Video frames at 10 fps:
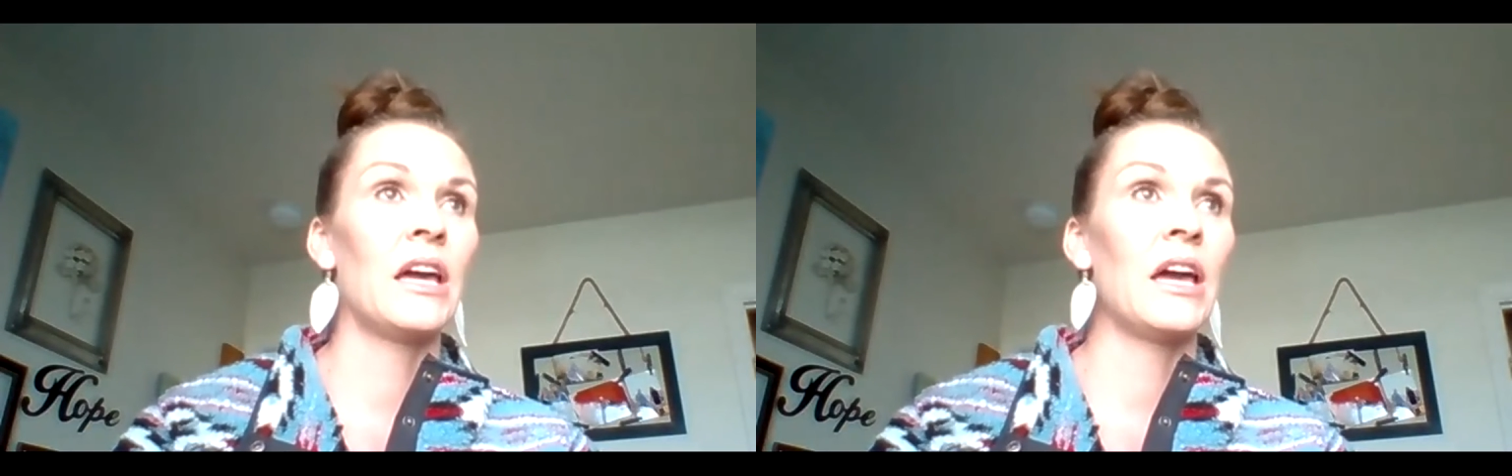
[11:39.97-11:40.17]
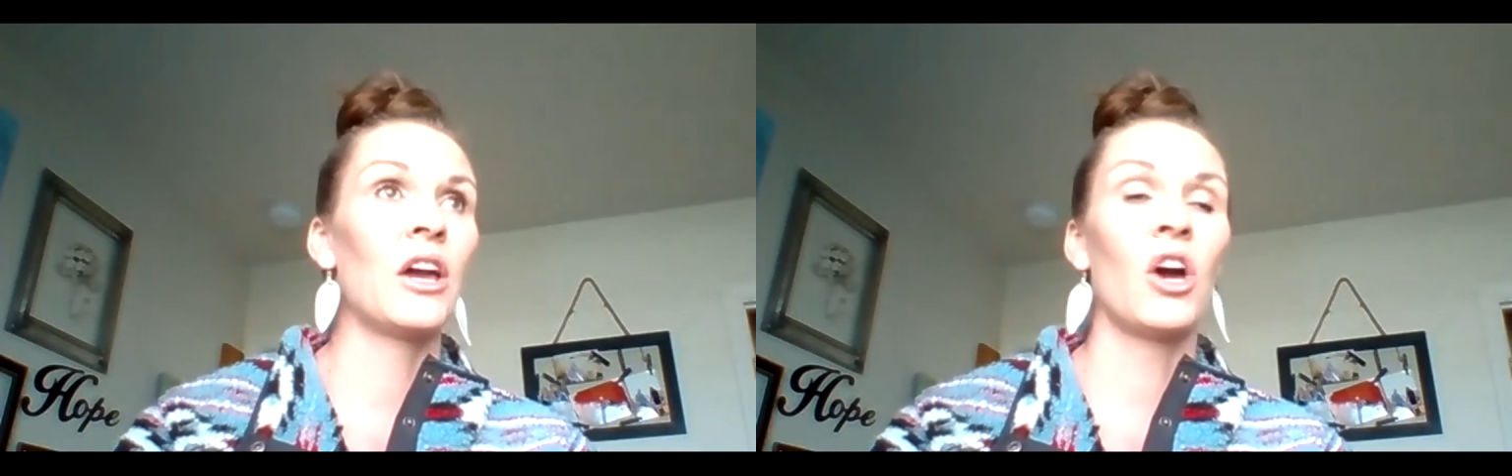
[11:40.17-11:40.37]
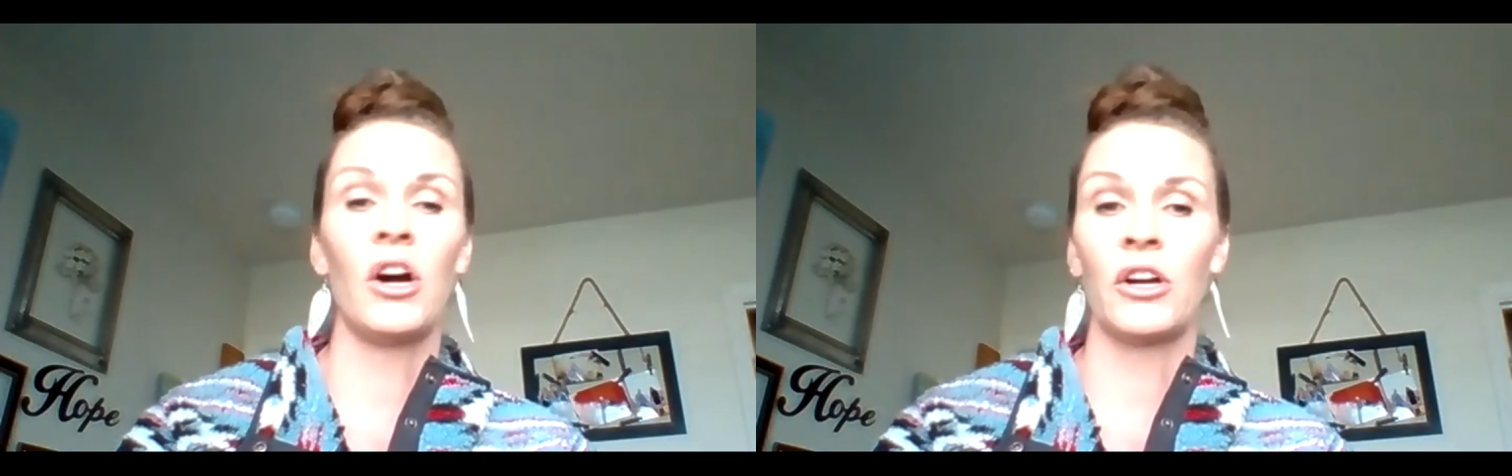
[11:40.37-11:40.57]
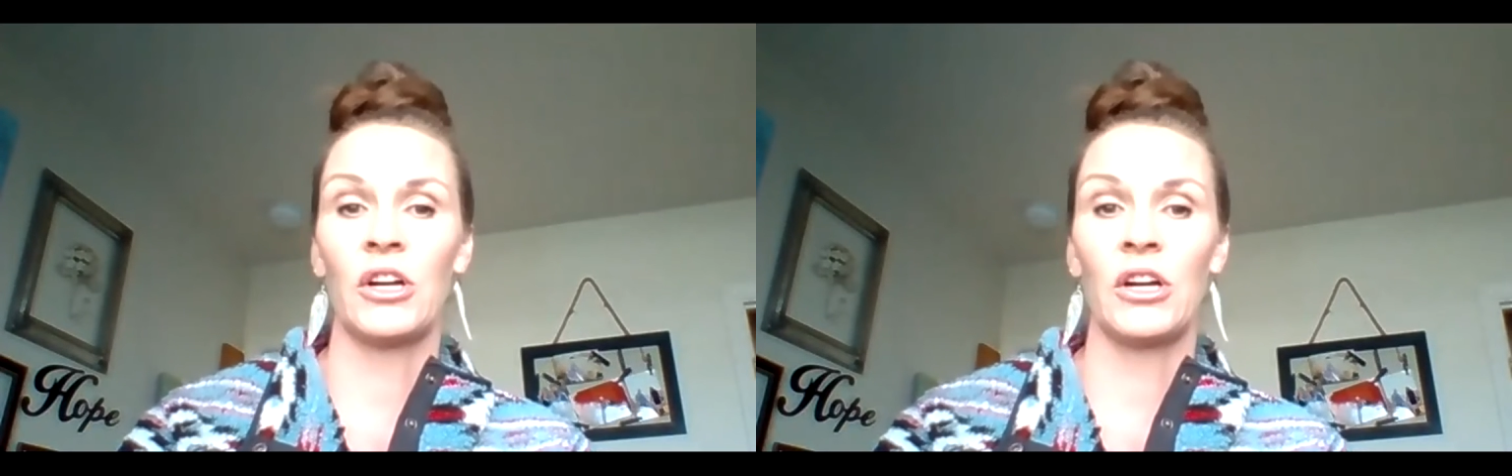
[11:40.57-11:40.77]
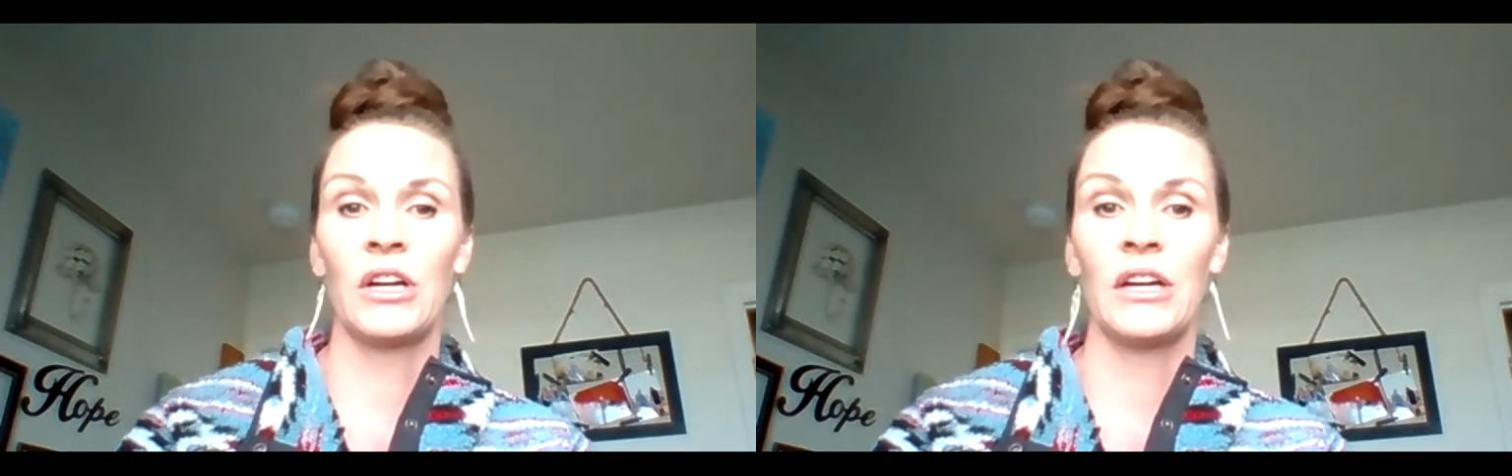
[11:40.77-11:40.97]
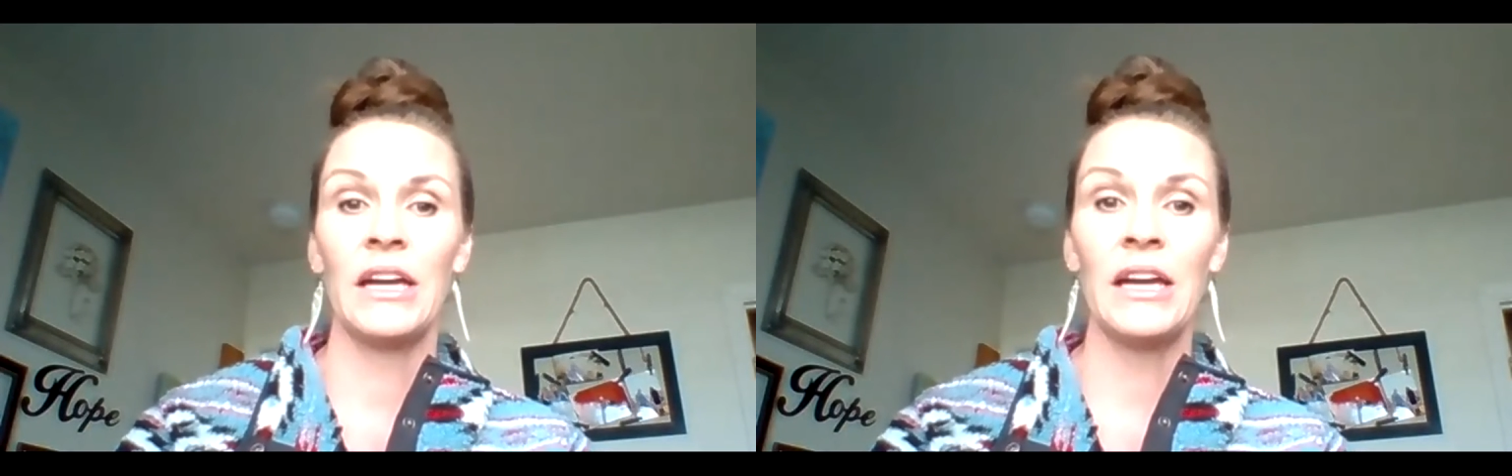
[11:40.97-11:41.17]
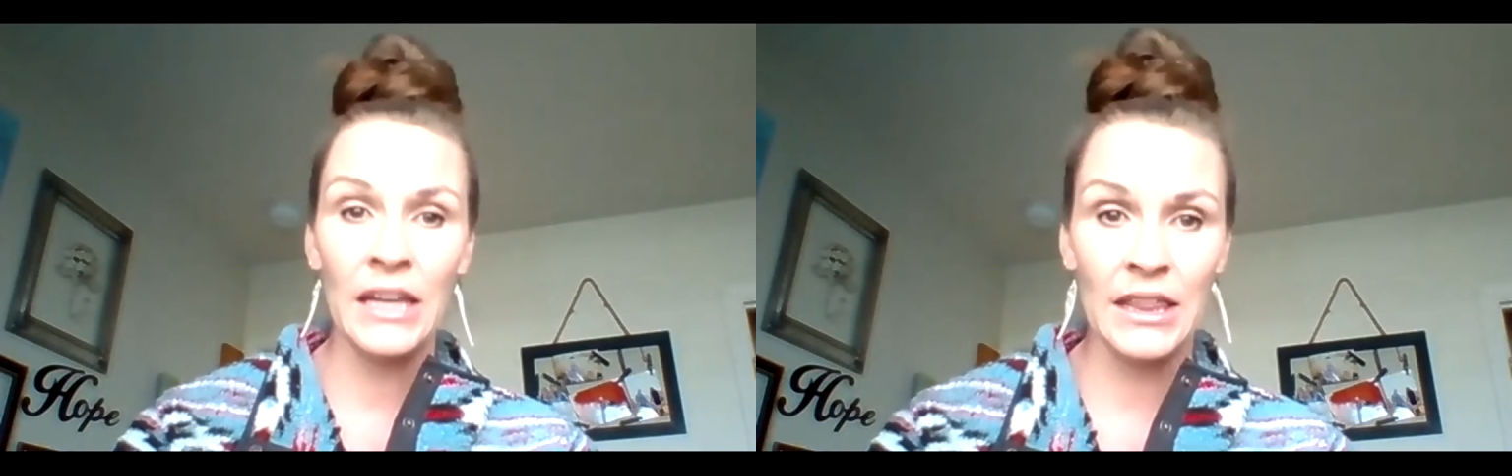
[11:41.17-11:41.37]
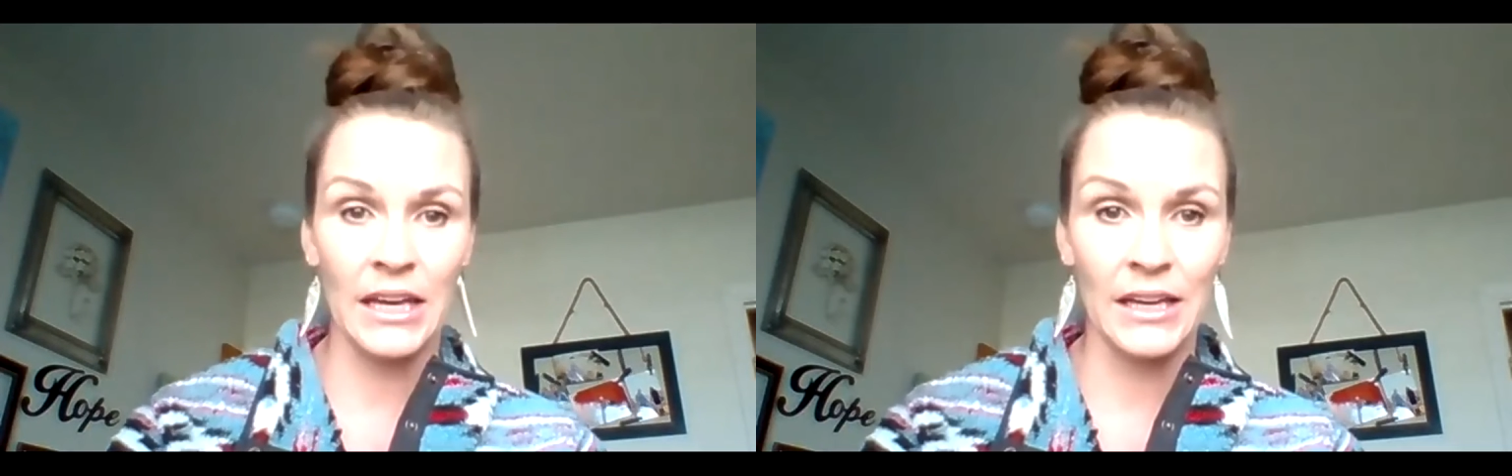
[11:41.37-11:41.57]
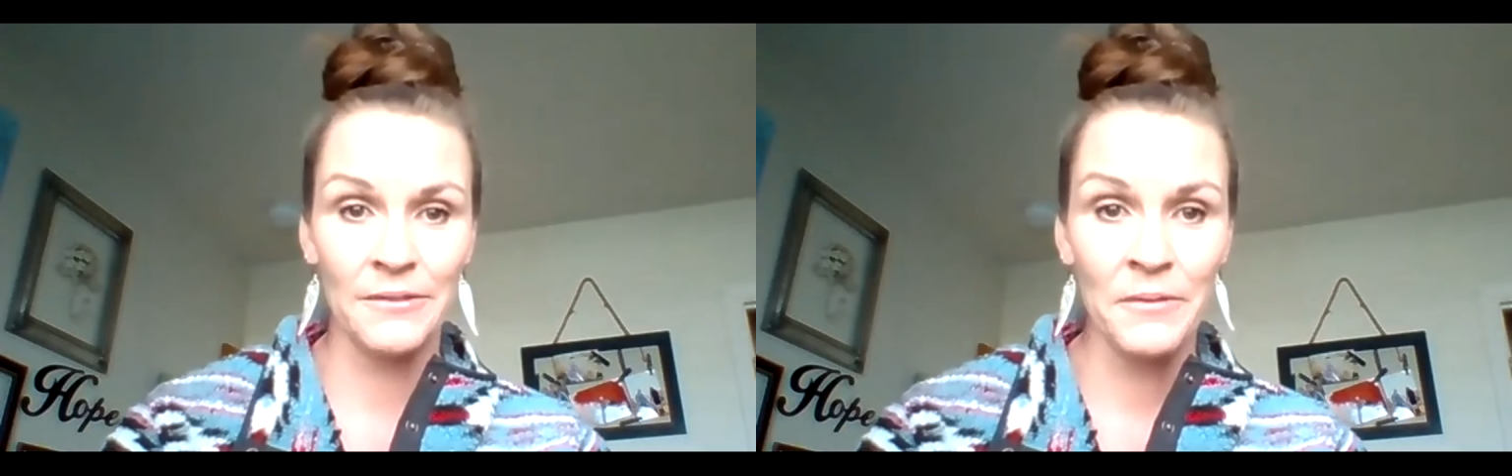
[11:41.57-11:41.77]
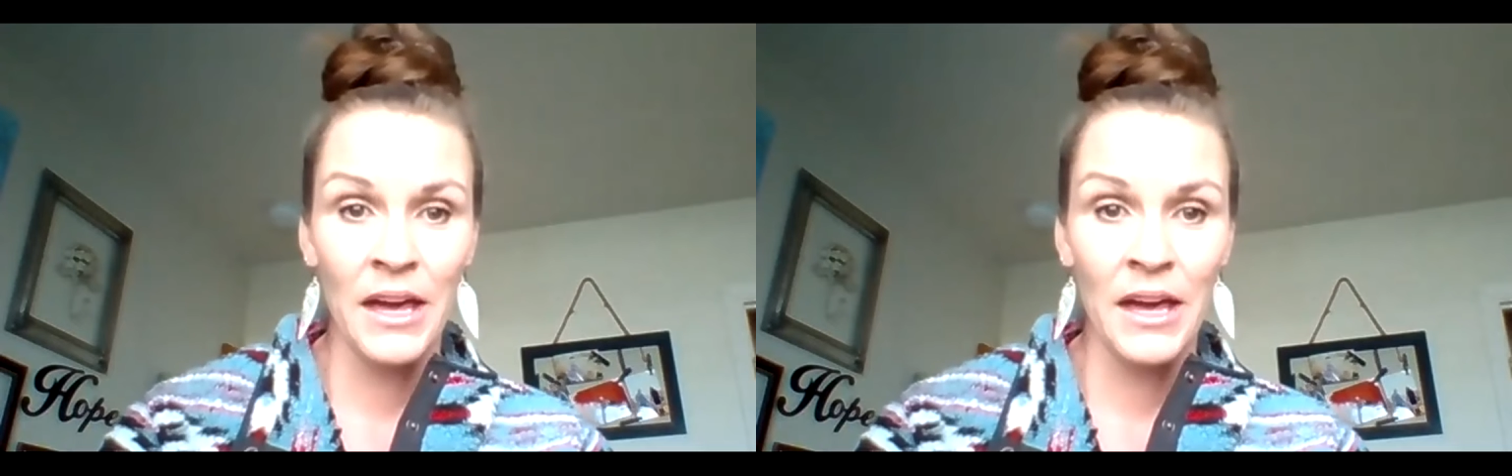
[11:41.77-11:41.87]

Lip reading: and conquer anything.